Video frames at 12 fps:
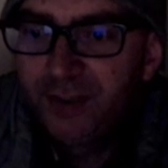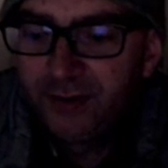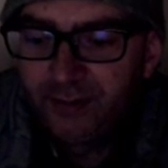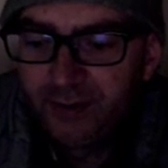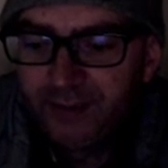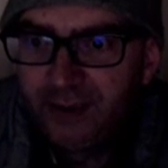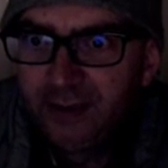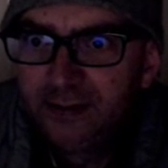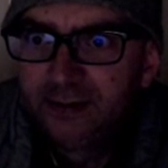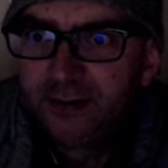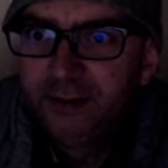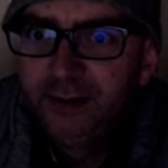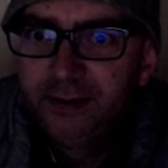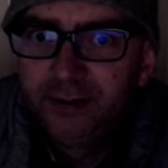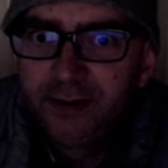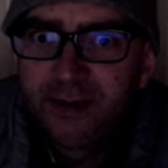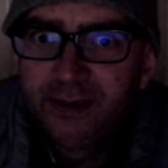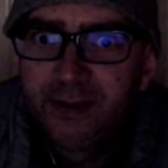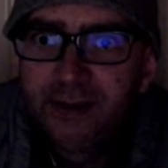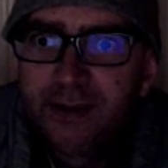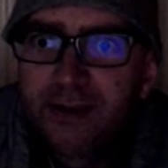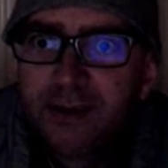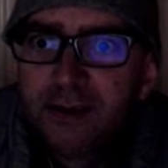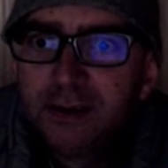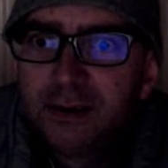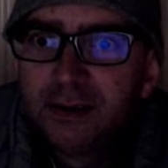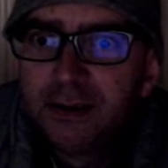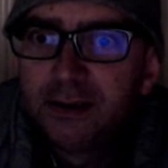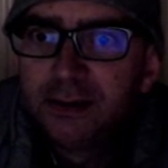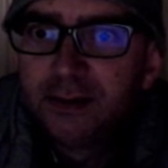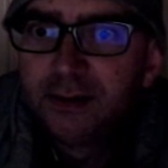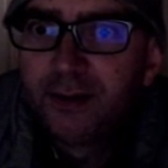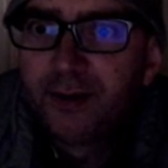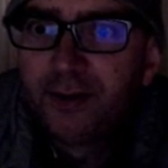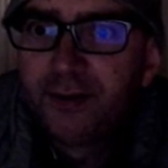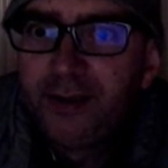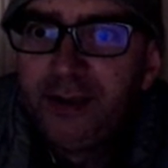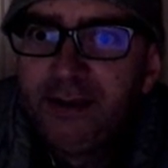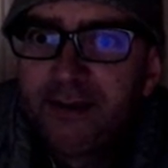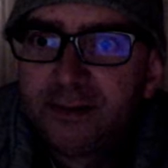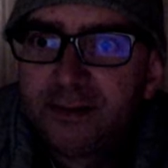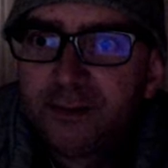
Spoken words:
got to be the last 2 in the grid, I think. 3s.